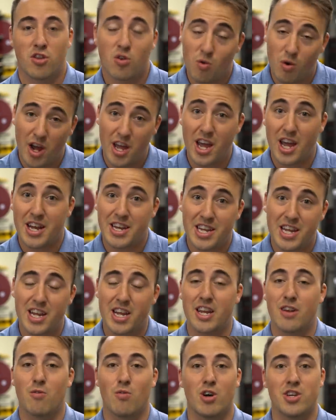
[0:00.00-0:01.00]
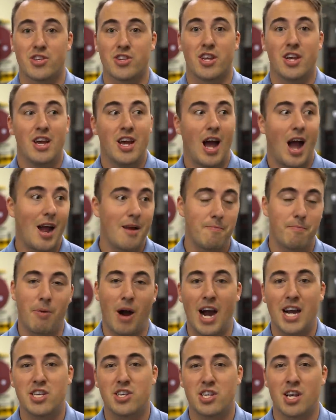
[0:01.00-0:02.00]
The way I did it was I'd
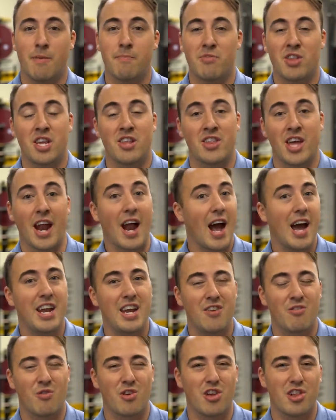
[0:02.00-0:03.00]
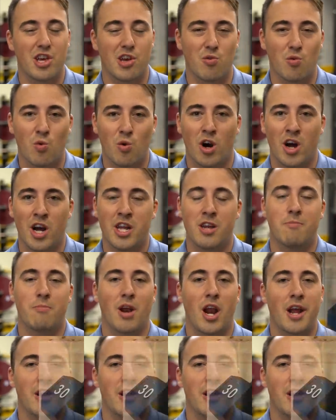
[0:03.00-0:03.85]
buy something that I didn't really want, but